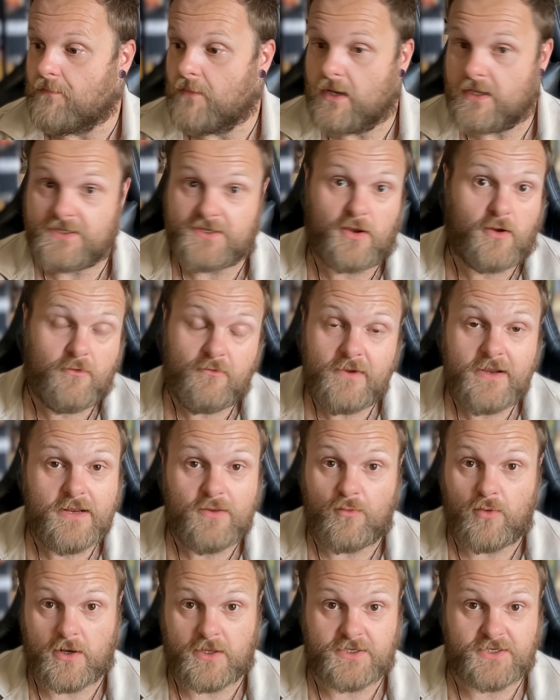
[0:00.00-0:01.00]
So I really
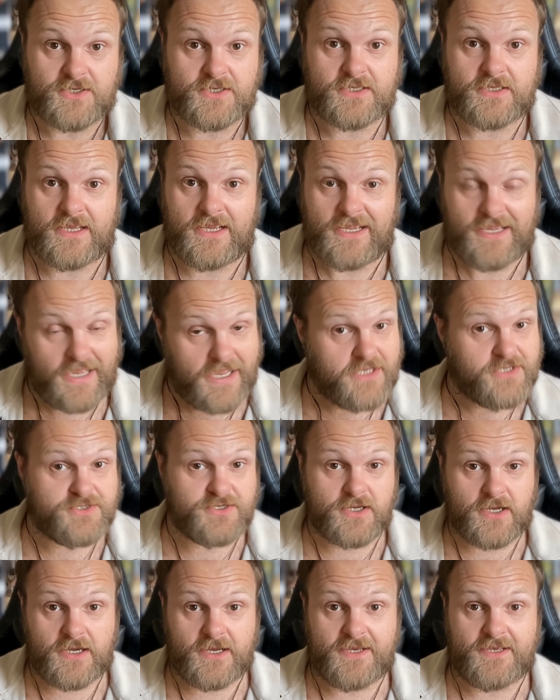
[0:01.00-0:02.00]
want to just engage you
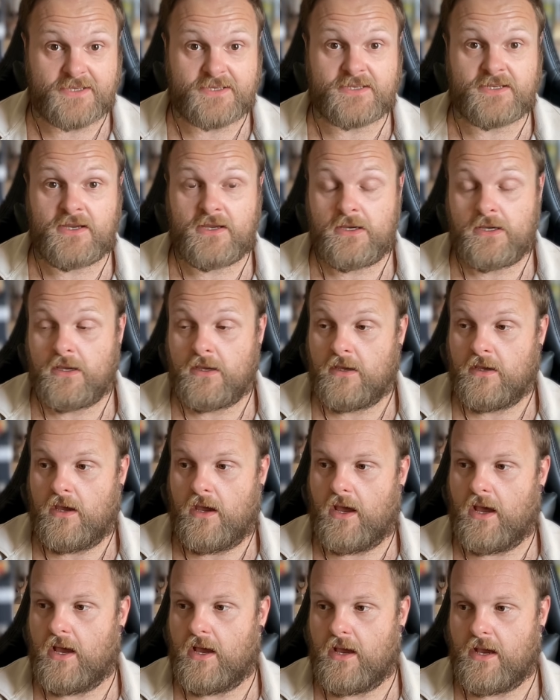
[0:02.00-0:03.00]
guys
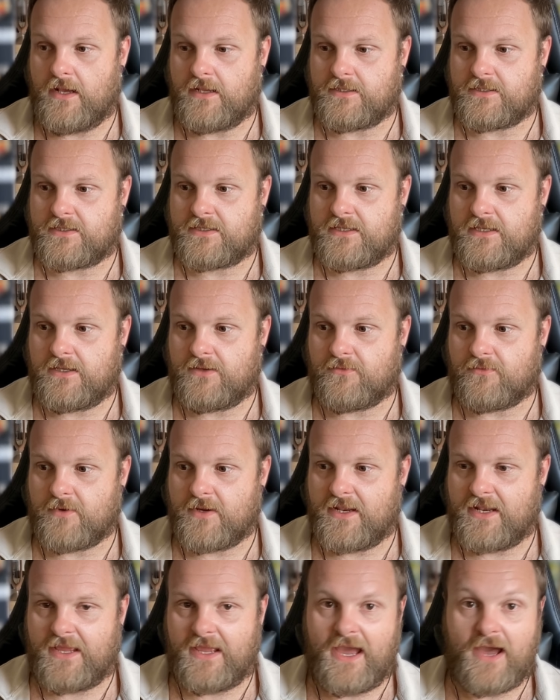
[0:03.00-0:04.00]
and see
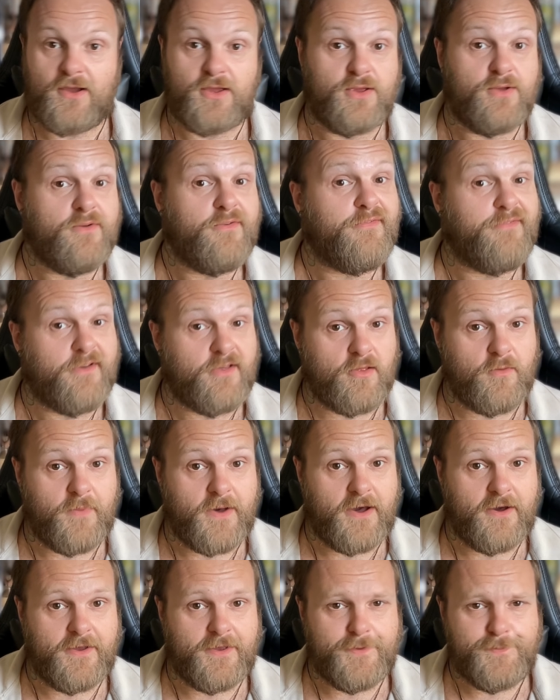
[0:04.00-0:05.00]
really how you feel
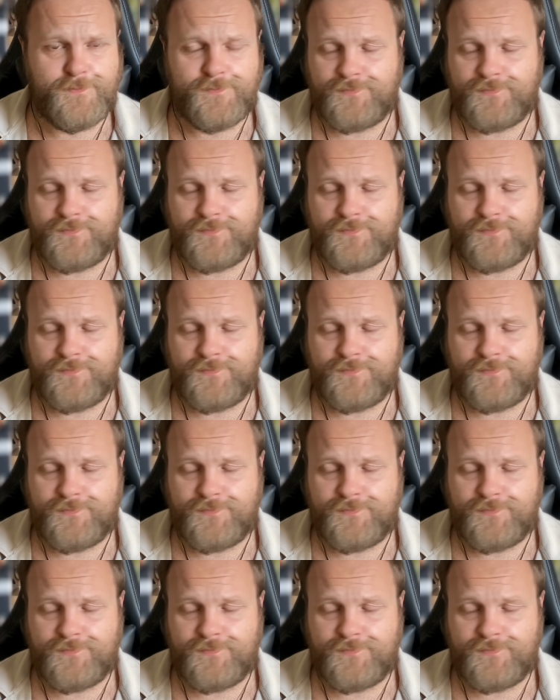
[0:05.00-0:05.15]
about it.